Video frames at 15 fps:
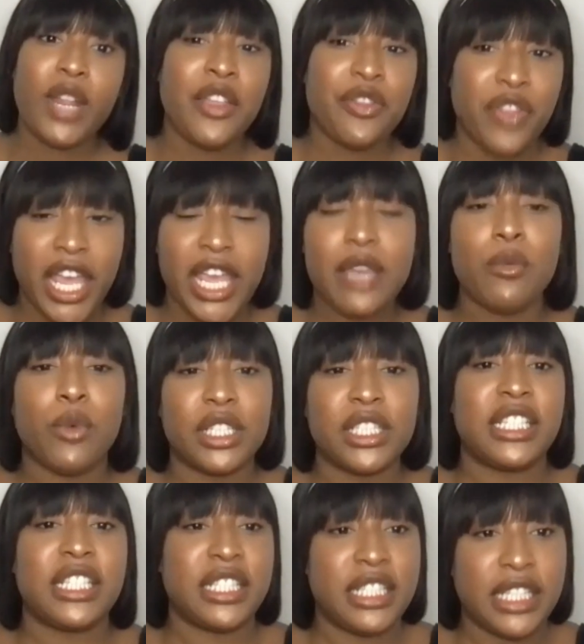They want
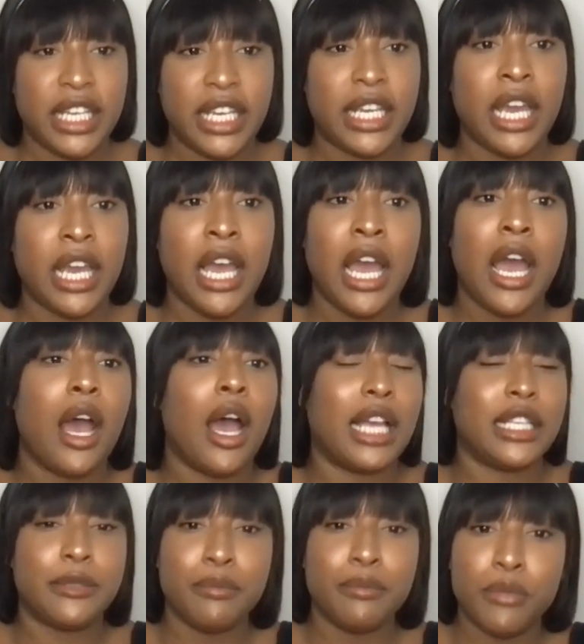to see
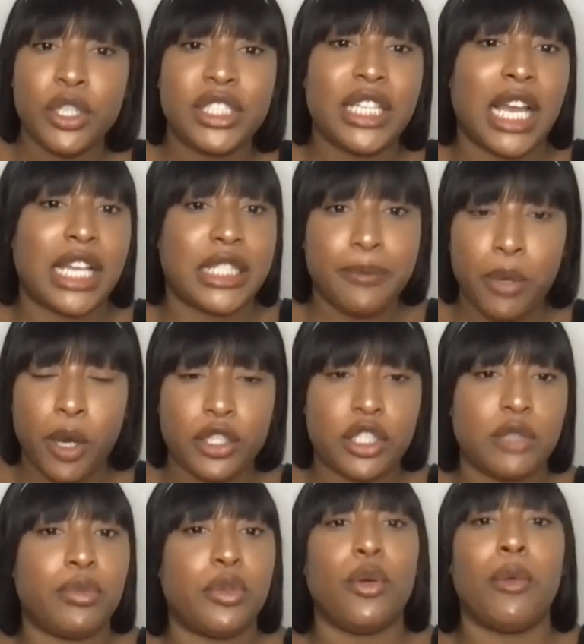as much as
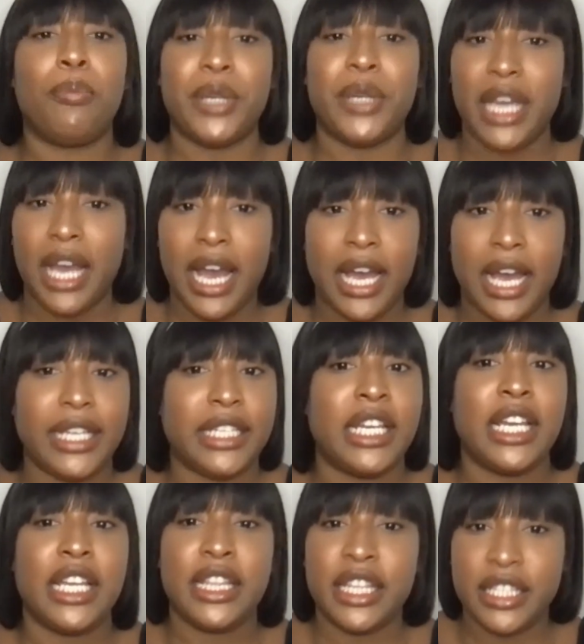possible
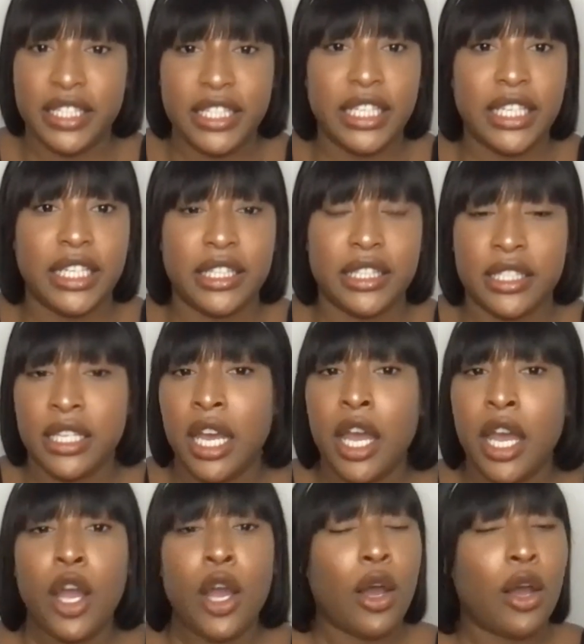behind the scenes.
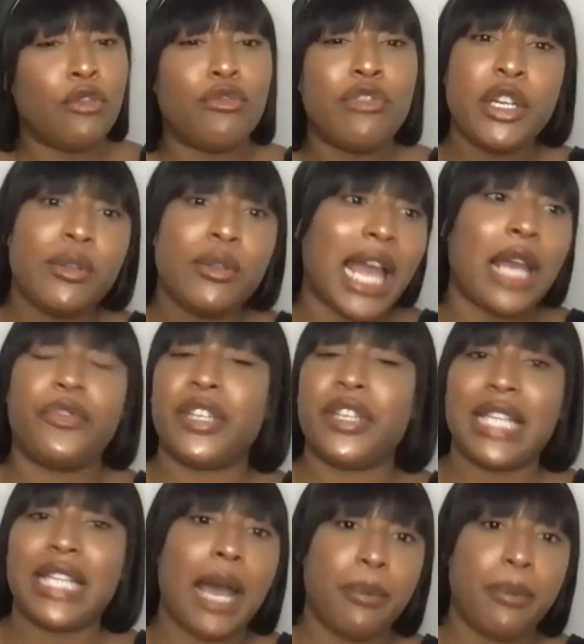Real life
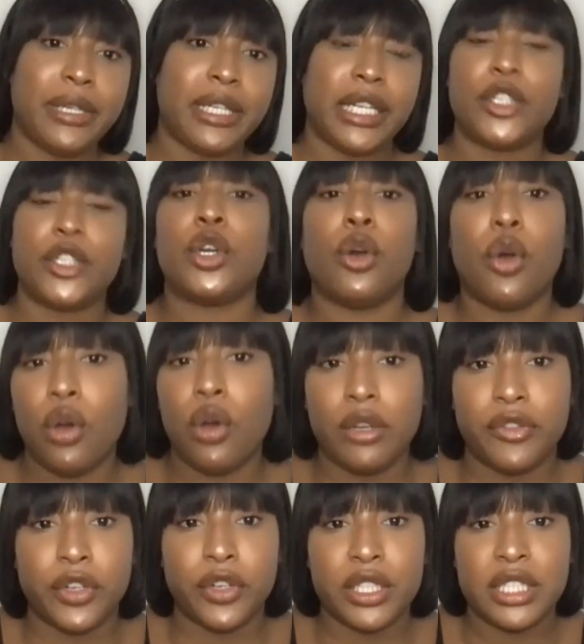is happening to all
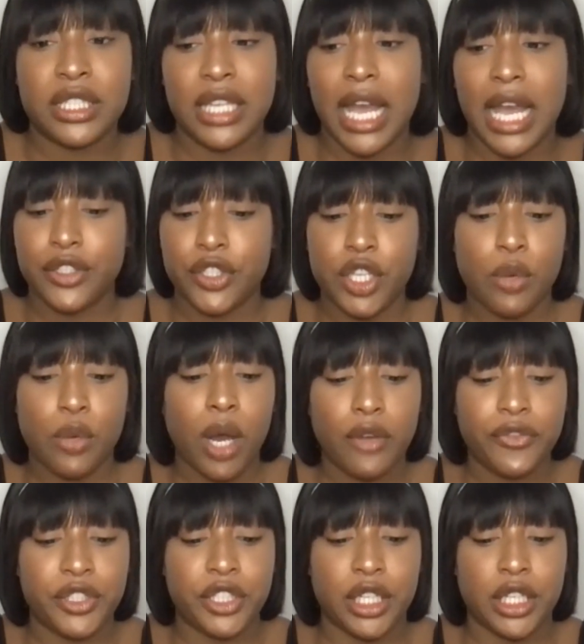of us. And so
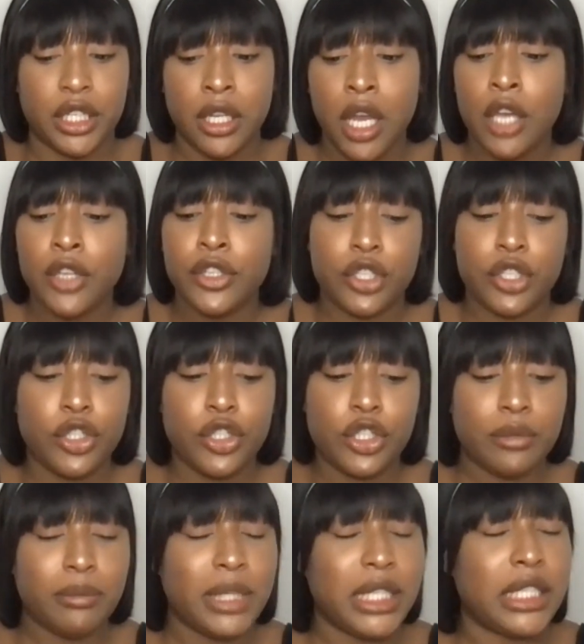often
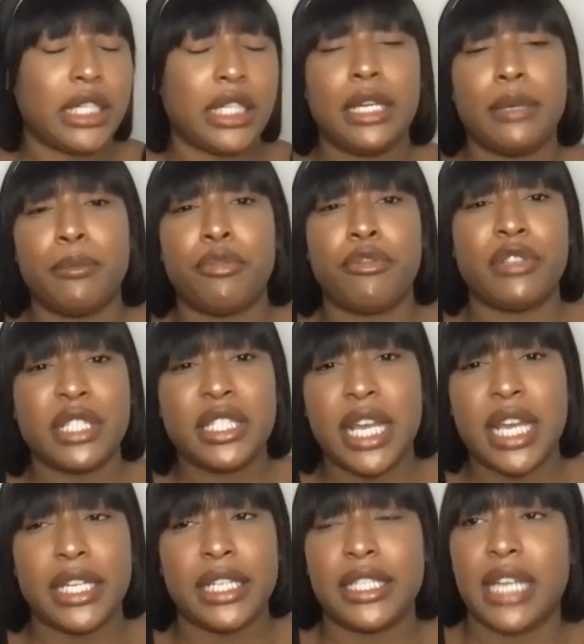social media can
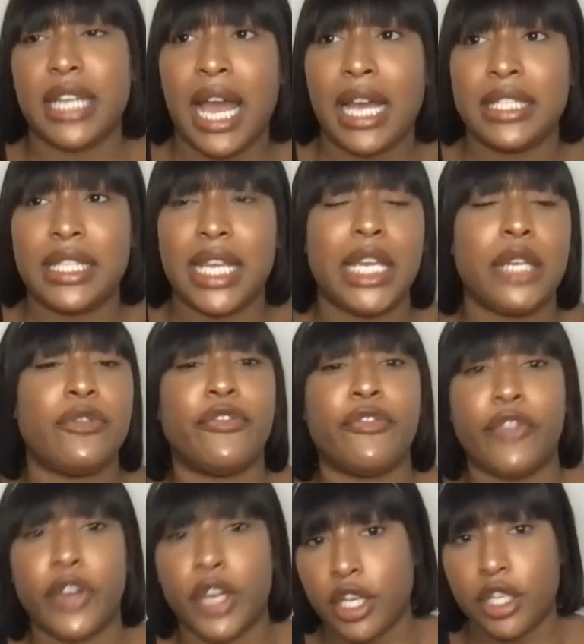present as a
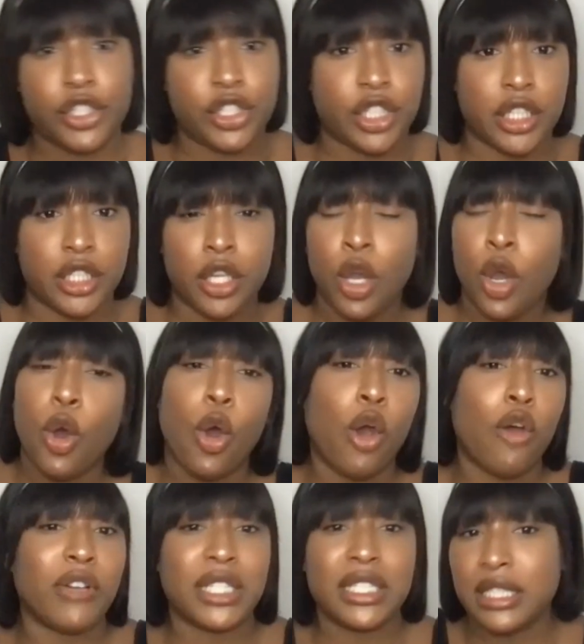version
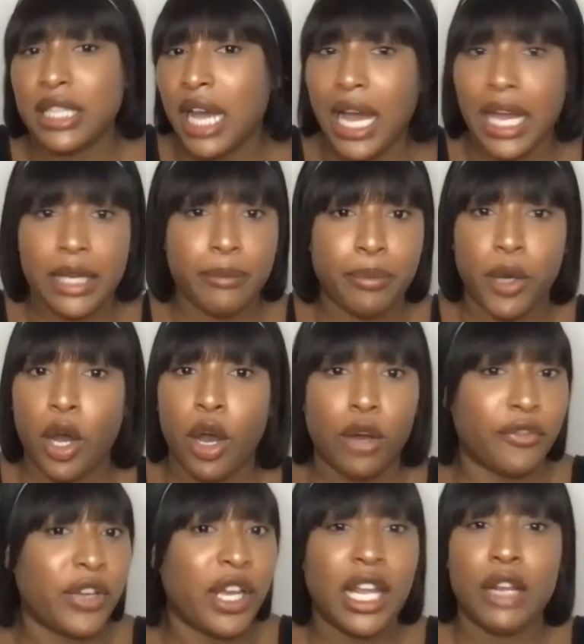or a type
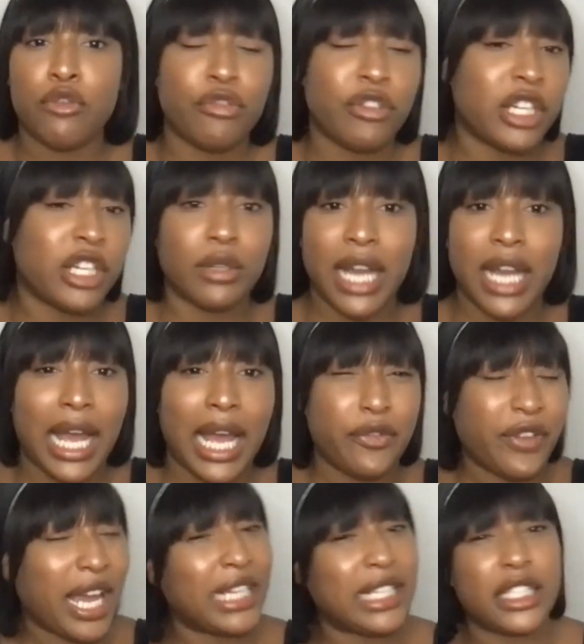of real
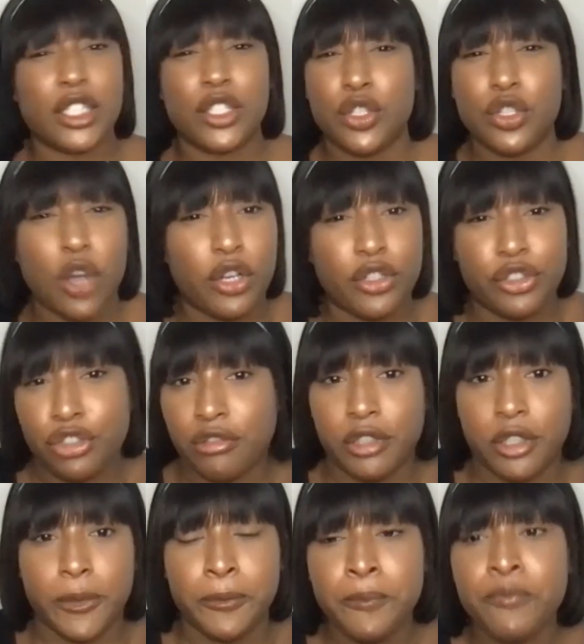life, and it's not
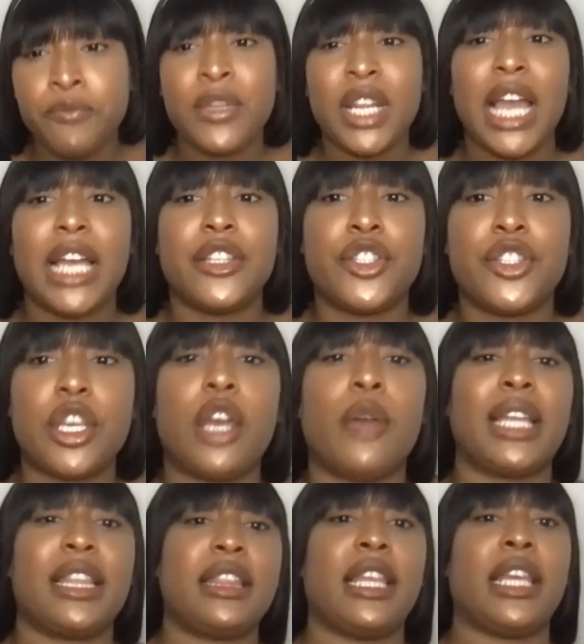true. And so
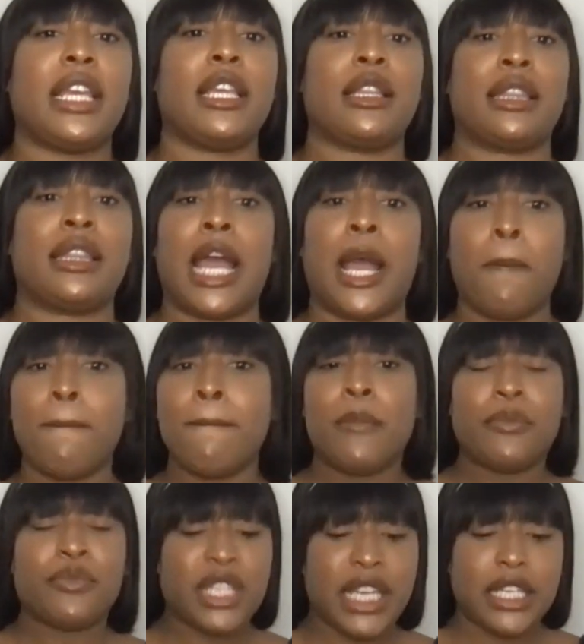I think that
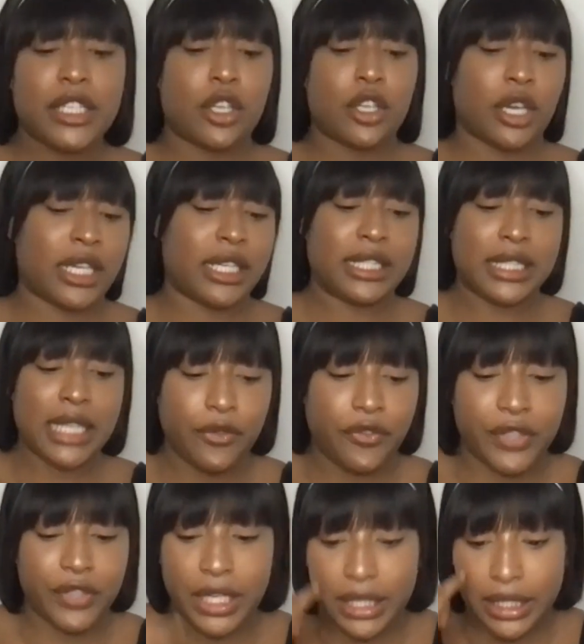TikTok has
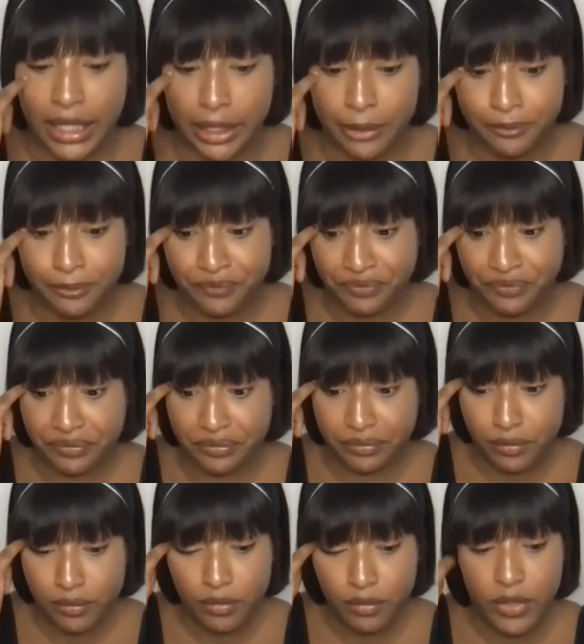definitely
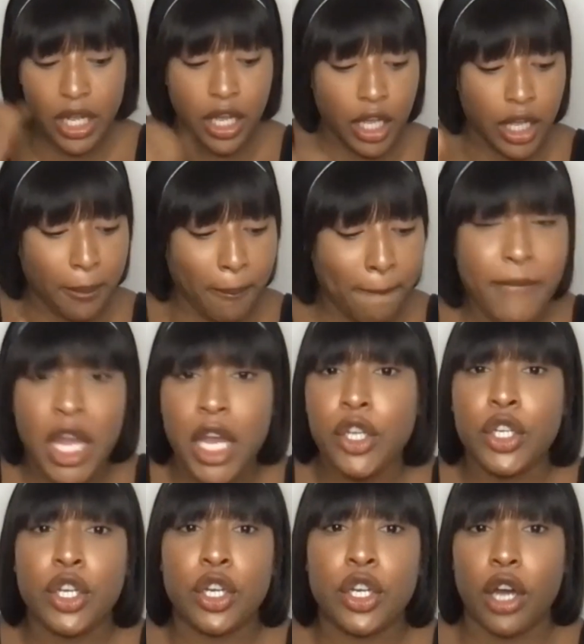
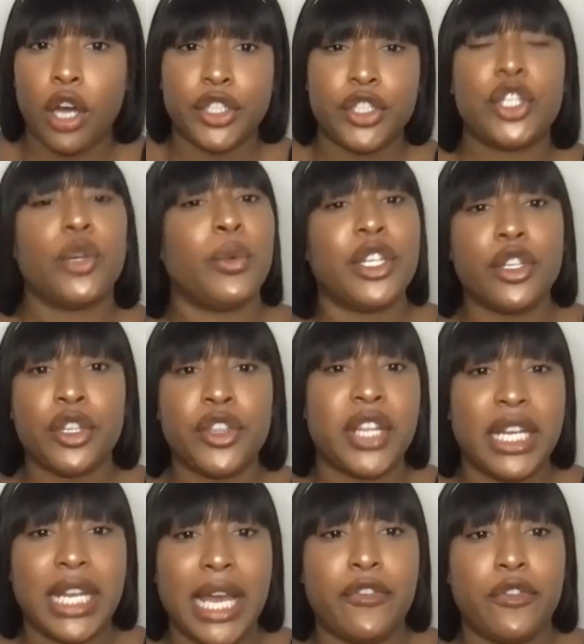gone to
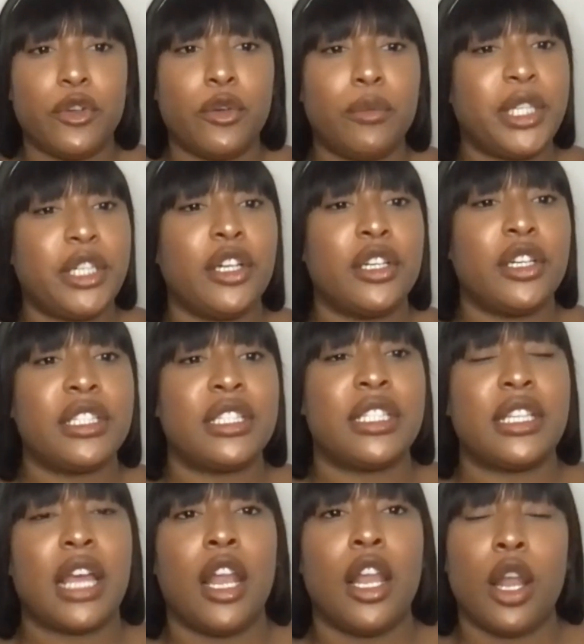another level,
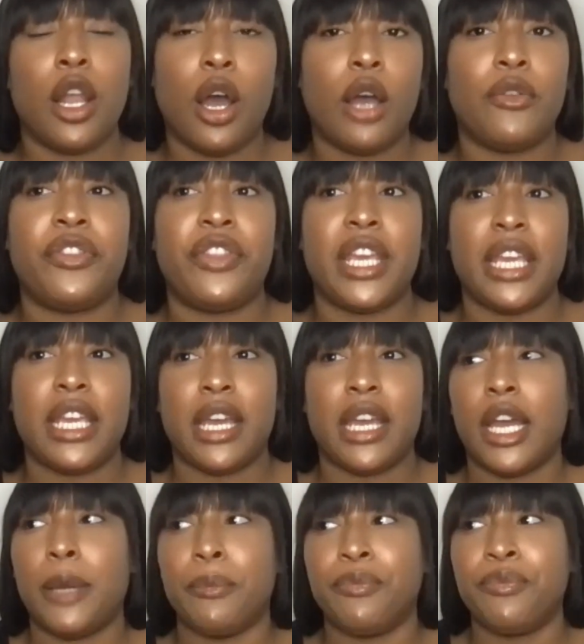because a lot of
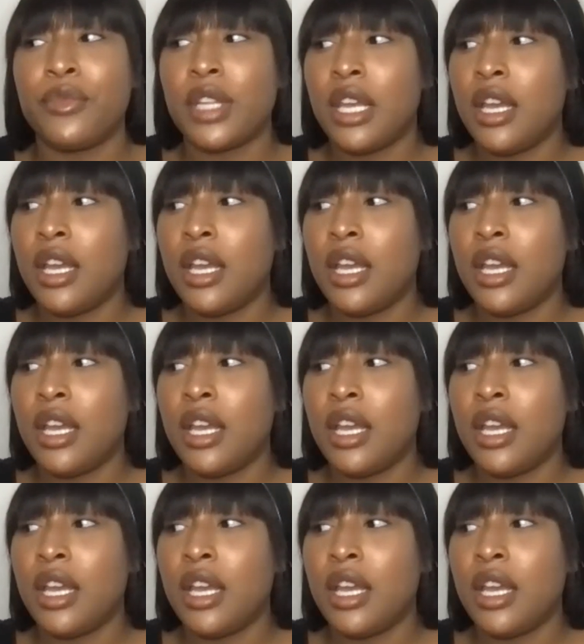the